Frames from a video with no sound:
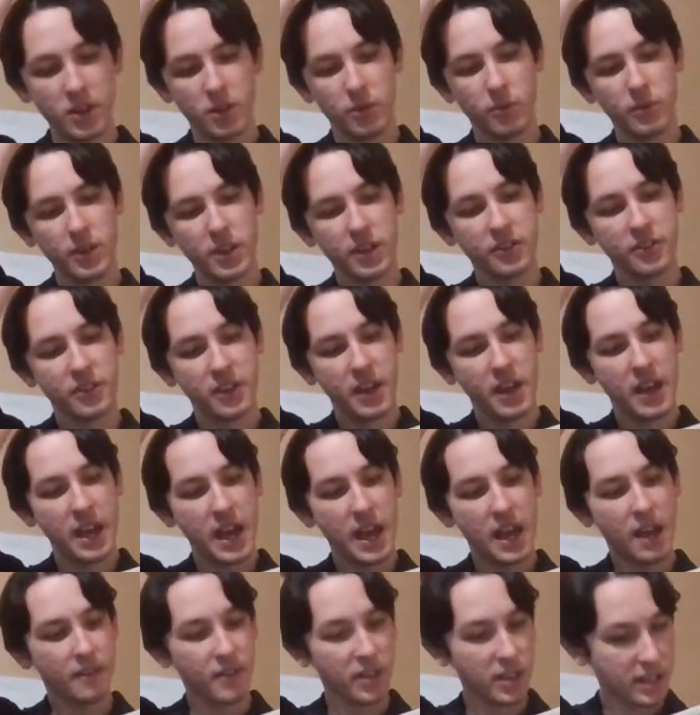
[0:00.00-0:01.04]
with
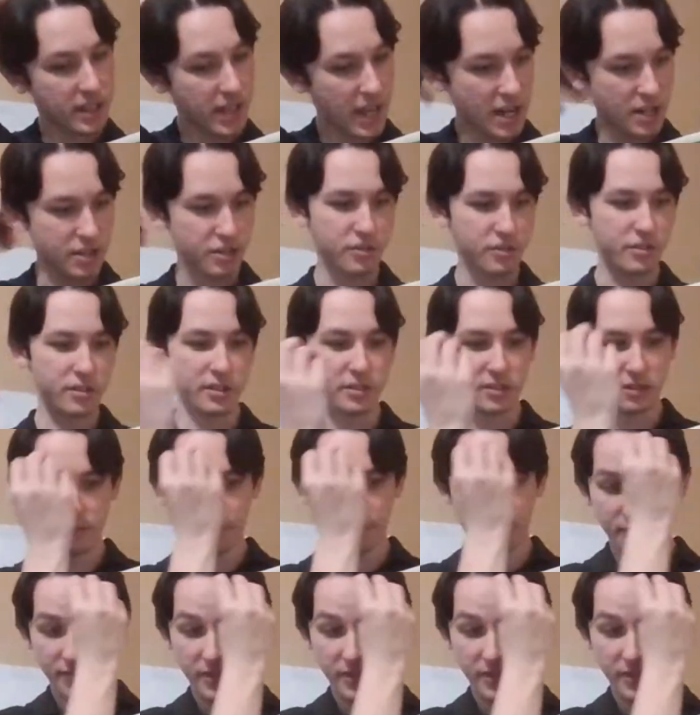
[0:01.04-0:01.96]
heavy casualties.